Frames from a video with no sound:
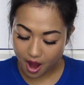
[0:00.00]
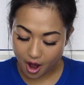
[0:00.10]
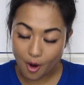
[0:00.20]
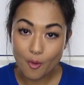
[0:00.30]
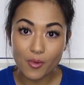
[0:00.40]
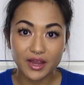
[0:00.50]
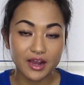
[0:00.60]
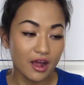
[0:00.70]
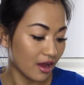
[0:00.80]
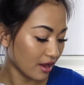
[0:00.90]
Oh my
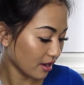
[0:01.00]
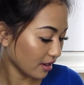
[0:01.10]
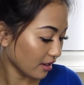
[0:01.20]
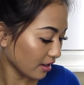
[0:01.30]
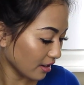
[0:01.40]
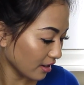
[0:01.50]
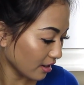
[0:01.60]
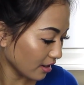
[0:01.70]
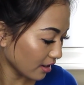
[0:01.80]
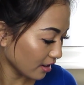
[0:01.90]
god.
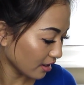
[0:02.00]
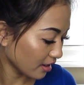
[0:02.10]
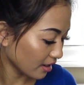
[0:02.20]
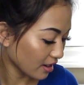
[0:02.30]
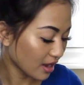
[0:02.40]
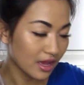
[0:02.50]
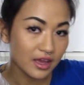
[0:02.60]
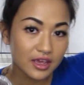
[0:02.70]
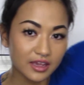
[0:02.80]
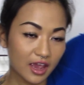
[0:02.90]

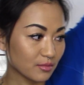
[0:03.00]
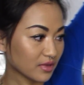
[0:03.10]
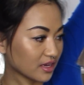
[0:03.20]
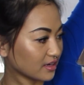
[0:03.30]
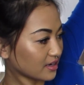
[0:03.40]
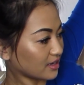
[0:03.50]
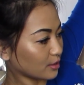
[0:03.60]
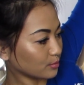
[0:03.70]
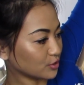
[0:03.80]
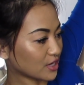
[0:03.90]
It came in
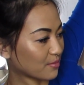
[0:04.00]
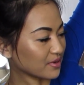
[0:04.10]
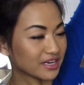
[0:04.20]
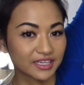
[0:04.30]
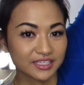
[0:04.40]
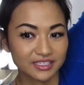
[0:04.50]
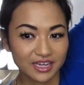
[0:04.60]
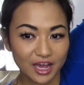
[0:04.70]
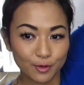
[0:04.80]
Japanese